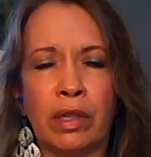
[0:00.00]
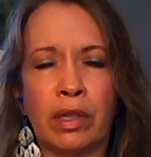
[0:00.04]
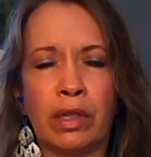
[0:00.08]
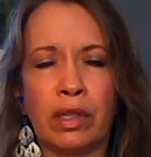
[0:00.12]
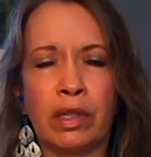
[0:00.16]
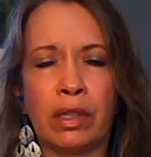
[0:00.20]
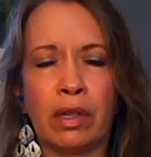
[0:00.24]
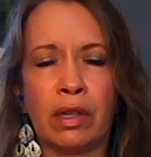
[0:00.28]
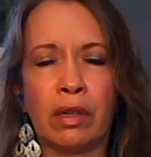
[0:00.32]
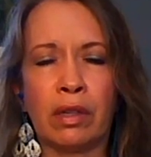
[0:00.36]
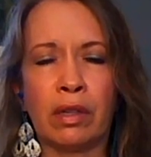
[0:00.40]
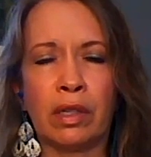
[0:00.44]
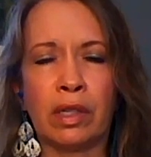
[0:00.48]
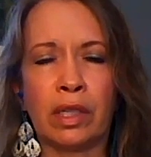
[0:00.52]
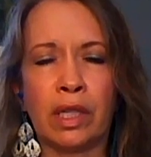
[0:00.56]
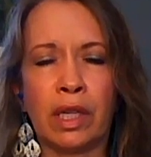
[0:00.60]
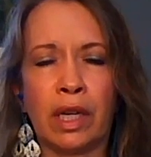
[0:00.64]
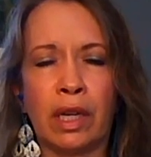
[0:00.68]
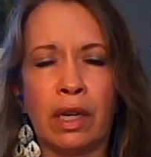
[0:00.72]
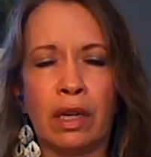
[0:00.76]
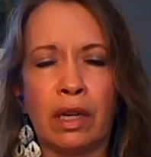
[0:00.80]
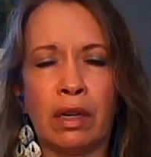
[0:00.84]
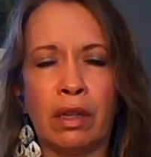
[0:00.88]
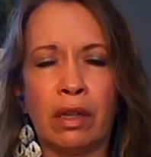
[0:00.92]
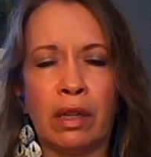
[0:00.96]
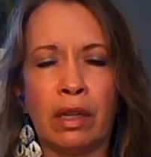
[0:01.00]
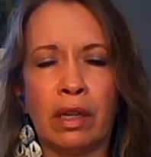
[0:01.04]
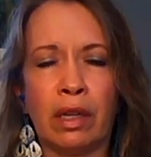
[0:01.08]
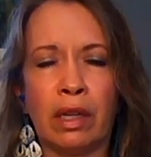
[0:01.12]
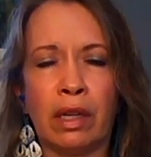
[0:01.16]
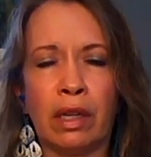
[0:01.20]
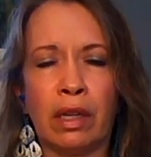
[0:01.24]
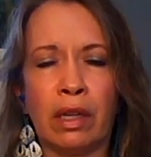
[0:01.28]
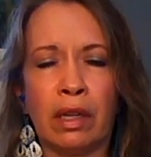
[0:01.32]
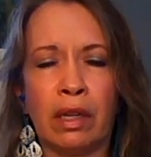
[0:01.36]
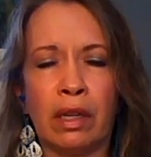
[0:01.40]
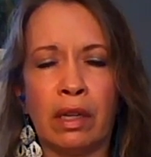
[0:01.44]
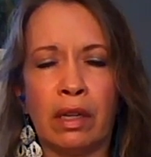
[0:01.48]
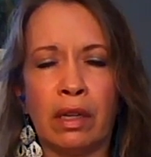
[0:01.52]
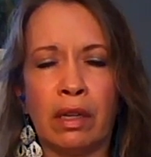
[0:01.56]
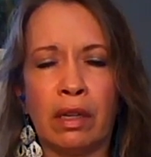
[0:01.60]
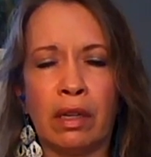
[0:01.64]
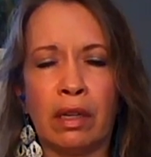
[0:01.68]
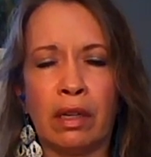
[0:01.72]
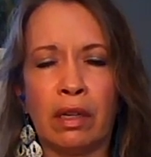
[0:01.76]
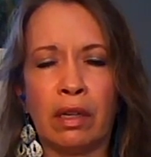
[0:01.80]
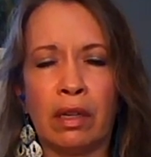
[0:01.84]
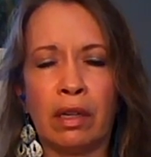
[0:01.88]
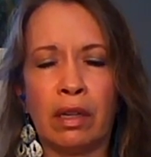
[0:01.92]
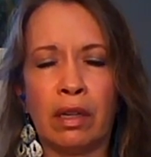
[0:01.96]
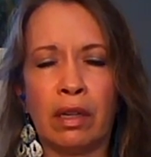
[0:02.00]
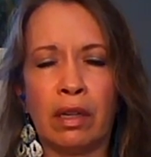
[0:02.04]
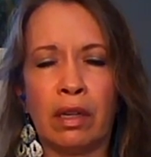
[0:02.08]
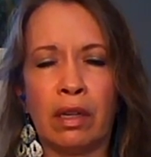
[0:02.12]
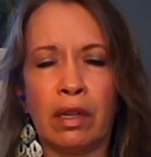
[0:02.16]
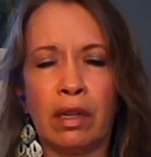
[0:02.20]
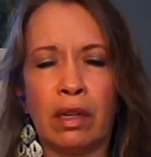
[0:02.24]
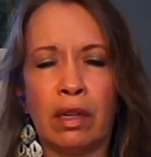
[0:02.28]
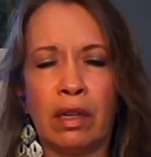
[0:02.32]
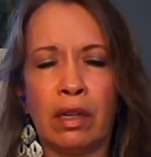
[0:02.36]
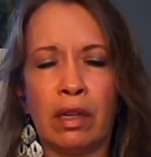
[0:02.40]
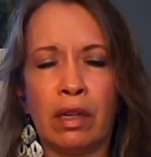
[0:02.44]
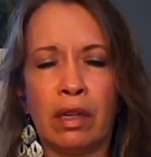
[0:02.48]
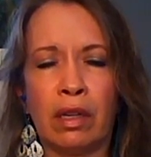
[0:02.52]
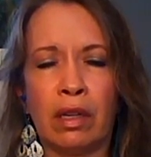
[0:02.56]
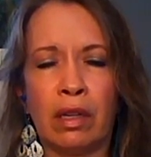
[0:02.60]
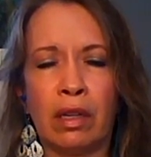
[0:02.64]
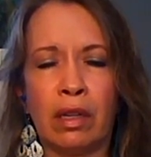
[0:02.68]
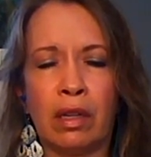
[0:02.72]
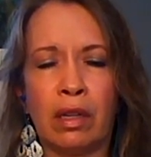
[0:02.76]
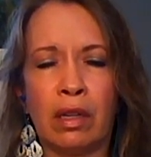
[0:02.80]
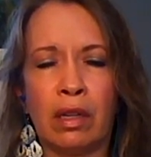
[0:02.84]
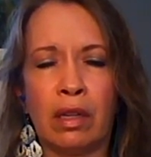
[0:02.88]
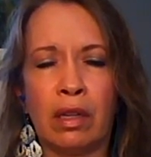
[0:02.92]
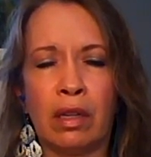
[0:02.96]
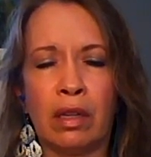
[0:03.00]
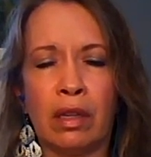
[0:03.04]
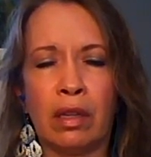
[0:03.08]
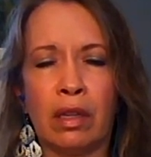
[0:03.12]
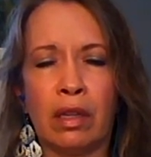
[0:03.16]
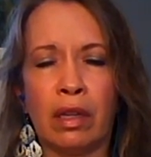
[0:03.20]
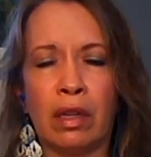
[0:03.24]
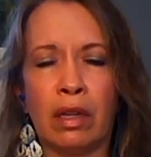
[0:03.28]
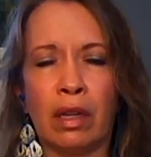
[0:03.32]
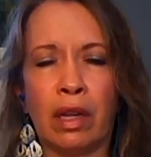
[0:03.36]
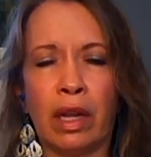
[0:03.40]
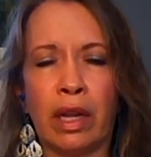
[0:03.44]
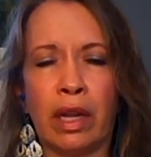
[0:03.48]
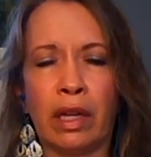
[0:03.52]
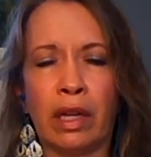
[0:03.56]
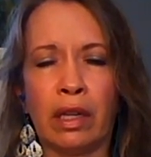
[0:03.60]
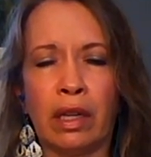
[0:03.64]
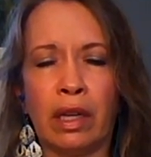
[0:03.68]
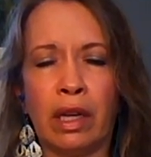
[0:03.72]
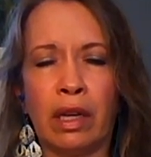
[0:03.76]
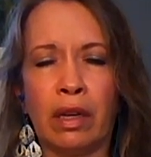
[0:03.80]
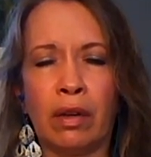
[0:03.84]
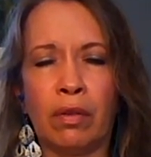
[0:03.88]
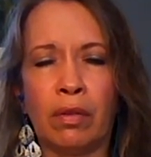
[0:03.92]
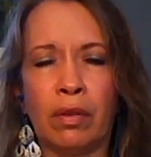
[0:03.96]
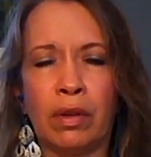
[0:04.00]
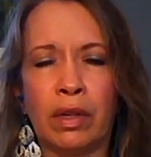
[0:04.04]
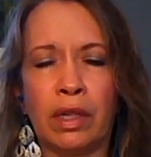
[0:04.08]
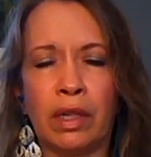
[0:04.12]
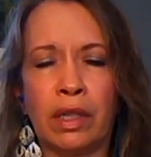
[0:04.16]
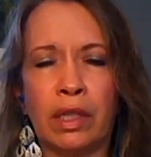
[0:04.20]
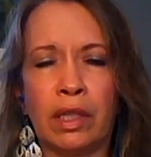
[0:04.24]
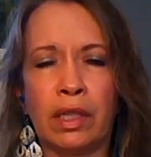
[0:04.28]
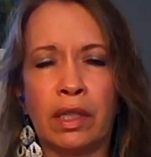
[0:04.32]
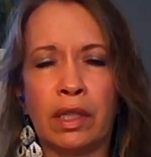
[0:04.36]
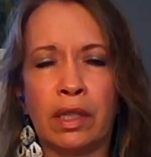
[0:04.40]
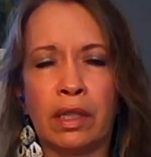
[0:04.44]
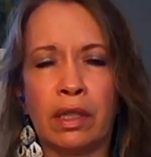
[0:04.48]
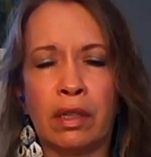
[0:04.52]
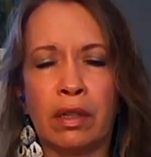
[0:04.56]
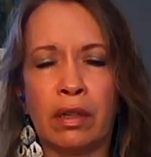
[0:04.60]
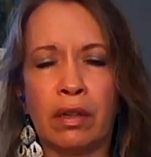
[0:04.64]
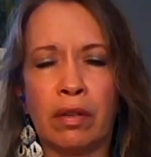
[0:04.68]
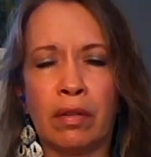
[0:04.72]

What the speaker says: to start channeling in the light language.